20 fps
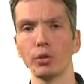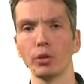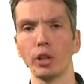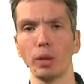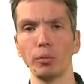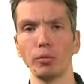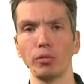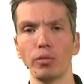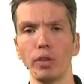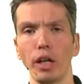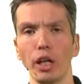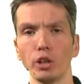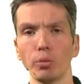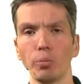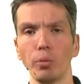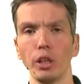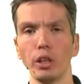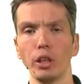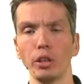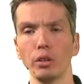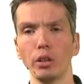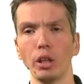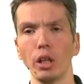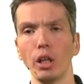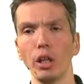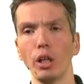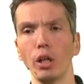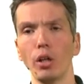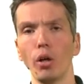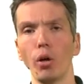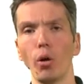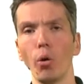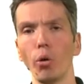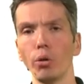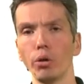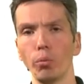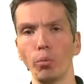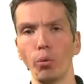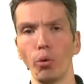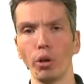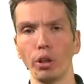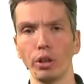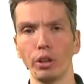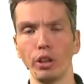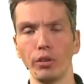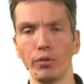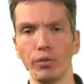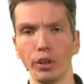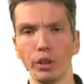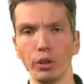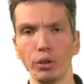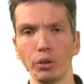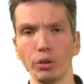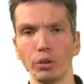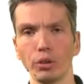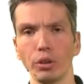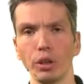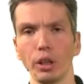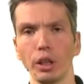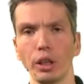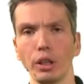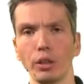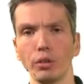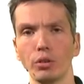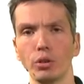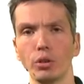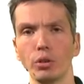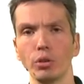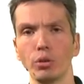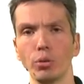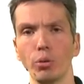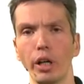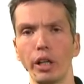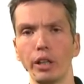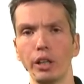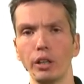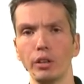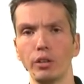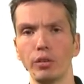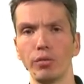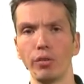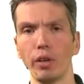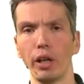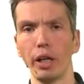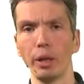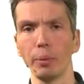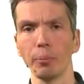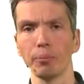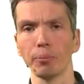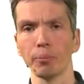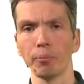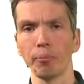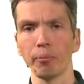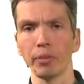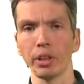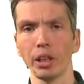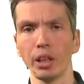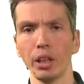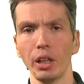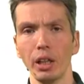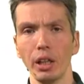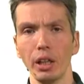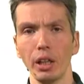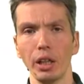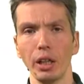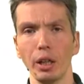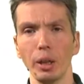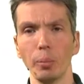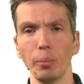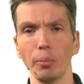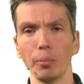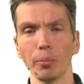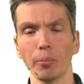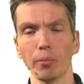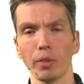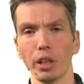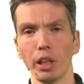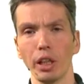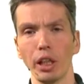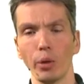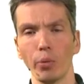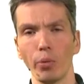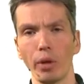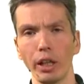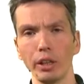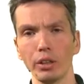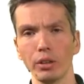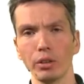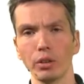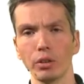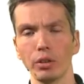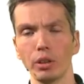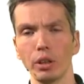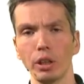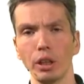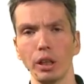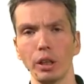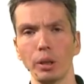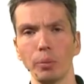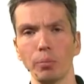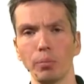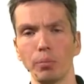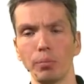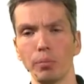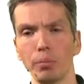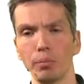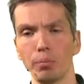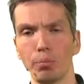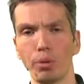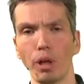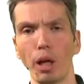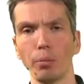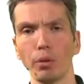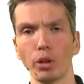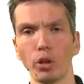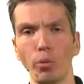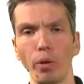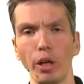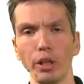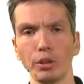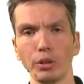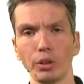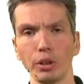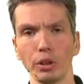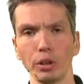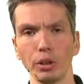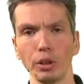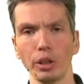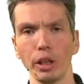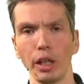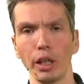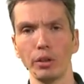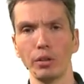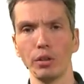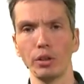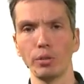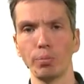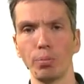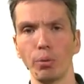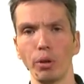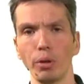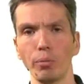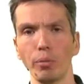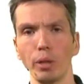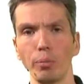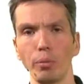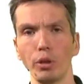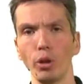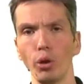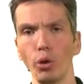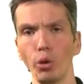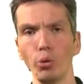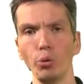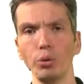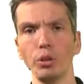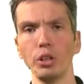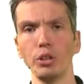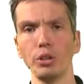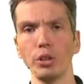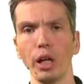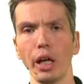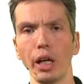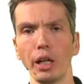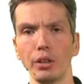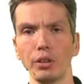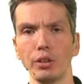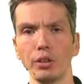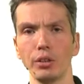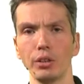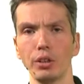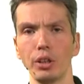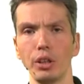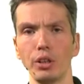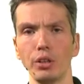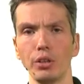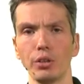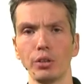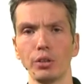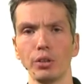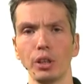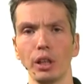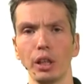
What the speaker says: camouflage made it all the more difficult to identify. A right proper question at this point might be, who designed these